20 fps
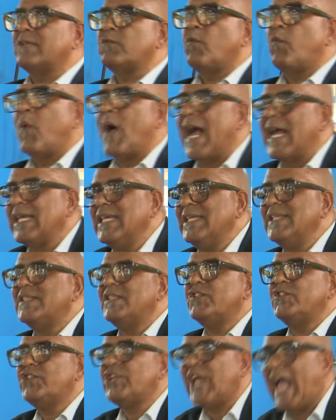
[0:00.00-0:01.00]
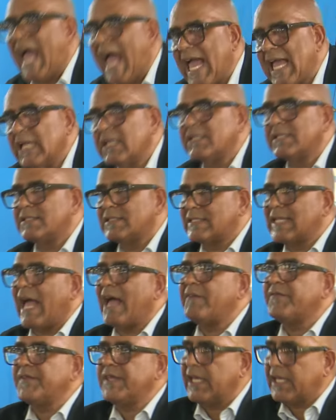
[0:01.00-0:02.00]
Let Wangy's child,
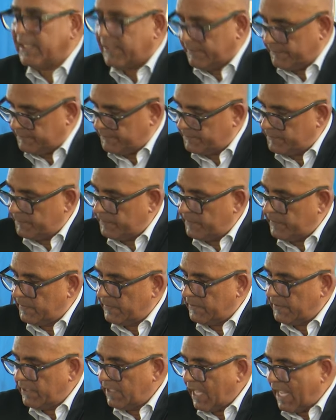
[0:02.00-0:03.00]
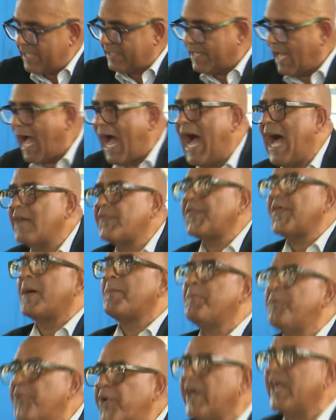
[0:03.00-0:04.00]
Xavier, and
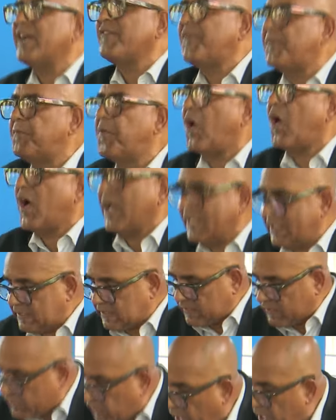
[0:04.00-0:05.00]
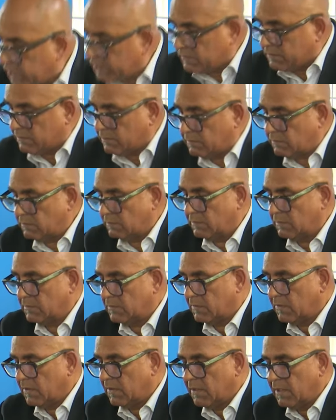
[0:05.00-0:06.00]
Arthur, brave boy's son,
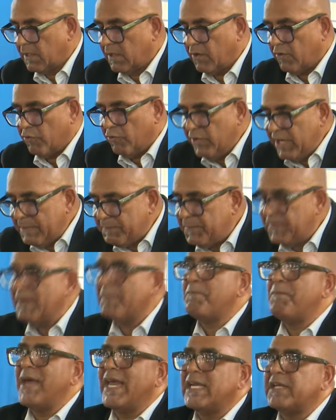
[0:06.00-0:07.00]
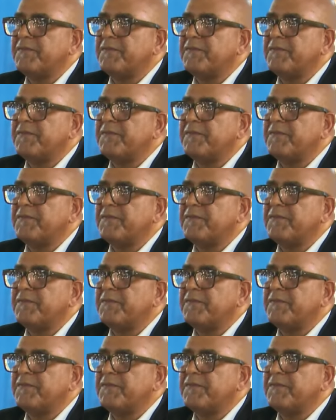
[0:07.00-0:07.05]
reap the